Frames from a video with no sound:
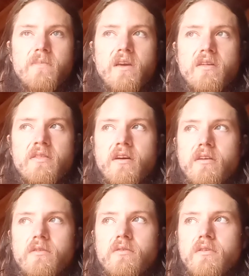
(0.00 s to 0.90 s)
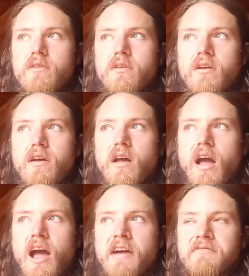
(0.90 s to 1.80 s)
Though
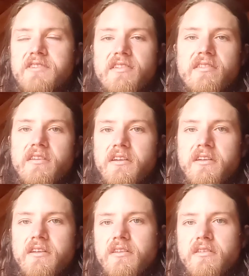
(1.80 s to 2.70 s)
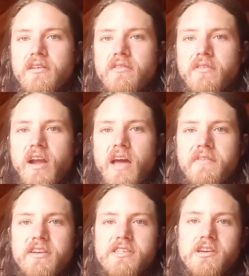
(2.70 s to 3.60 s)
I've just learned over
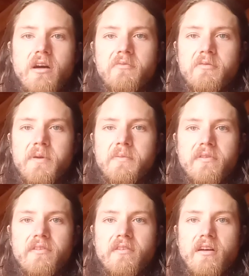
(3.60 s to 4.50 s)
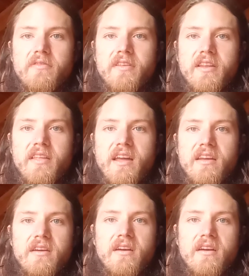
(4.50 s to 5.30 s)
having to show up for people so often that